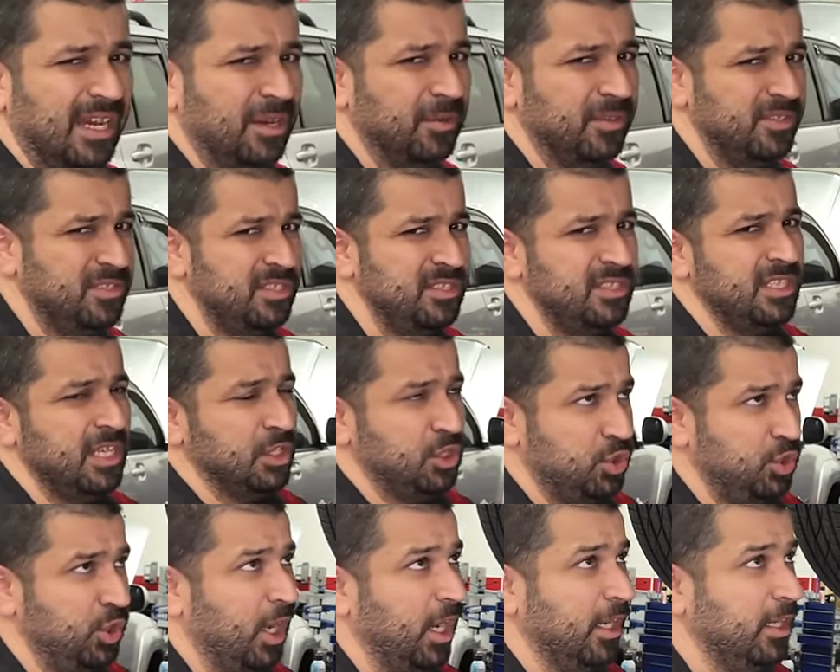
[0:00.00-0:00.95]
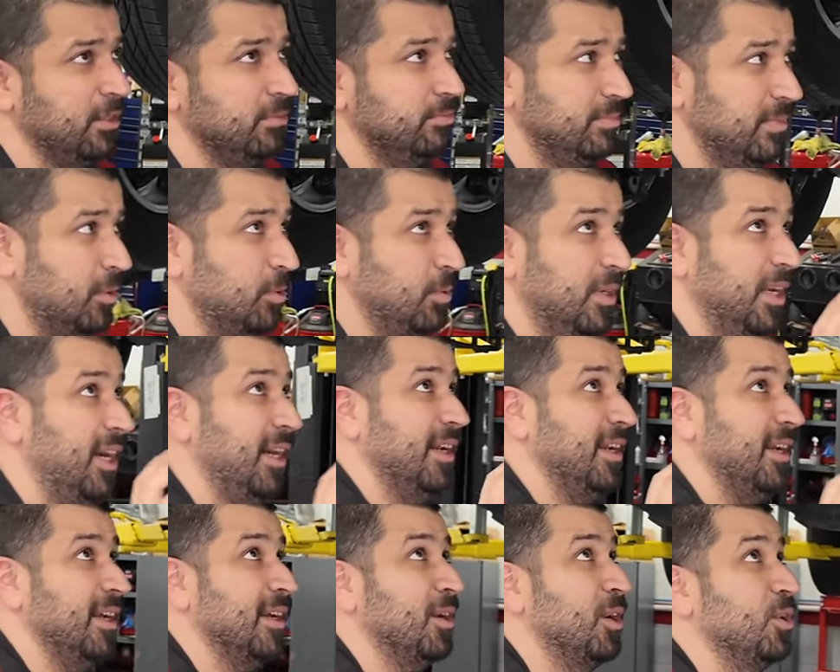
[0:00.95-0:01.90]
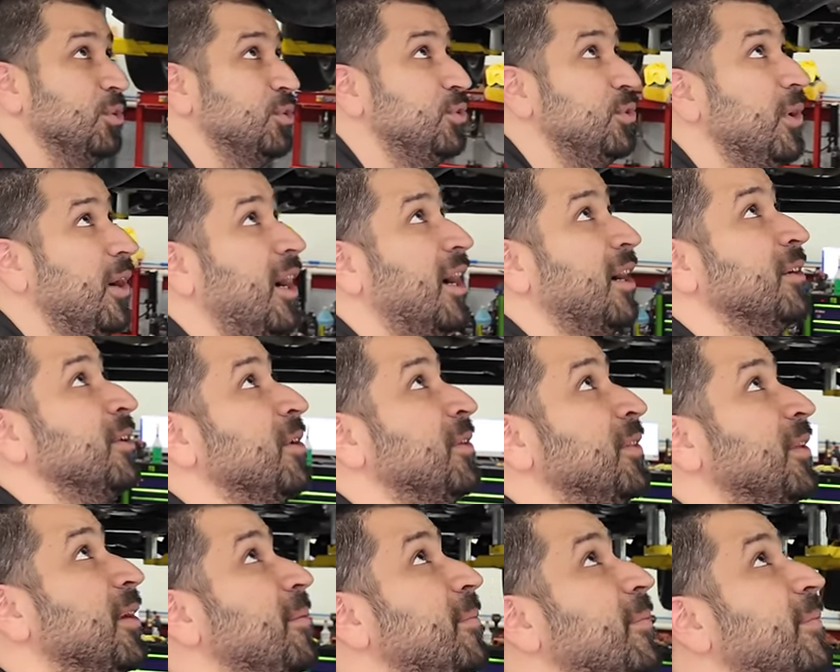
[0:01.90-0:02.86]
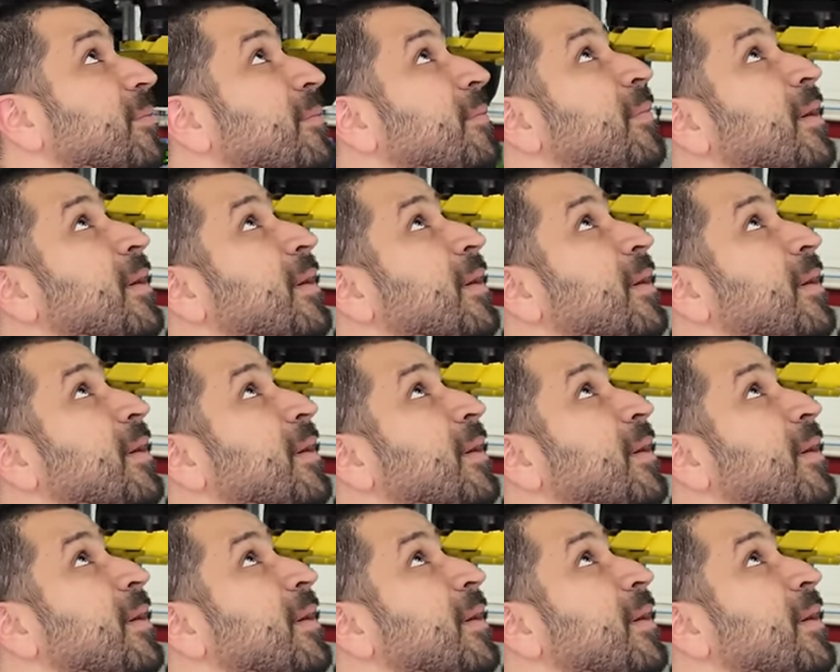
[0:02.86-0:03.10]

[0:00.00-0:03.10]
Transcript: Now, this is a truck, and we're not going to go too hard on them,